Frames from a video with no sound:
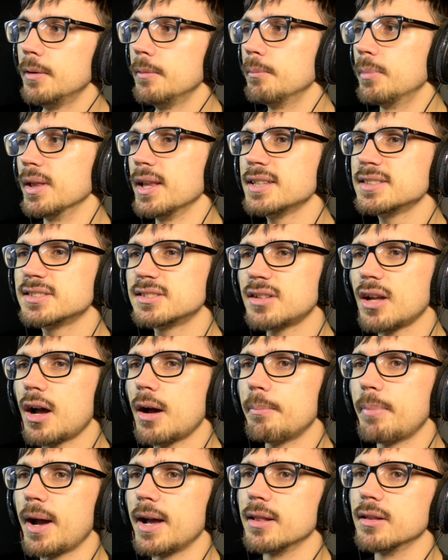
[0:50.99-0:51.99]
But let's
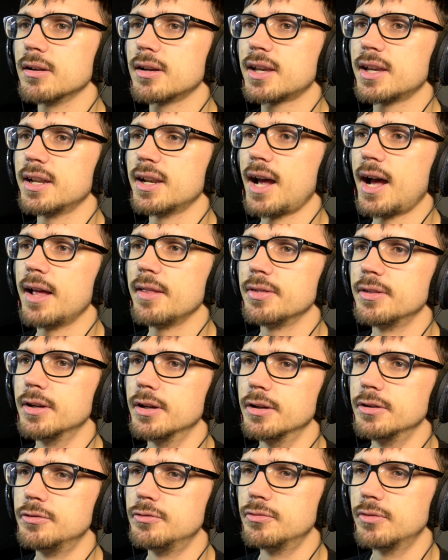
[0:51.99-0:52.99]
start by looking at
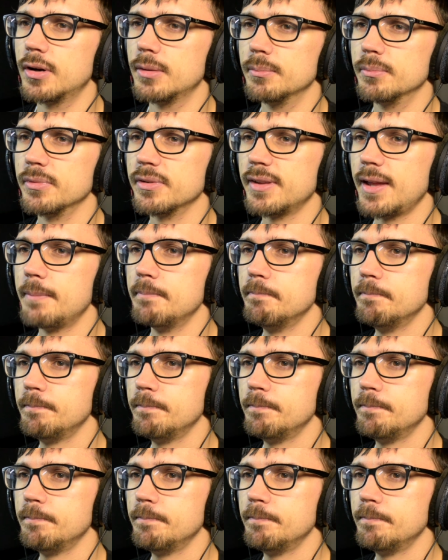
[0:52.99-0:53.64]
the drums then.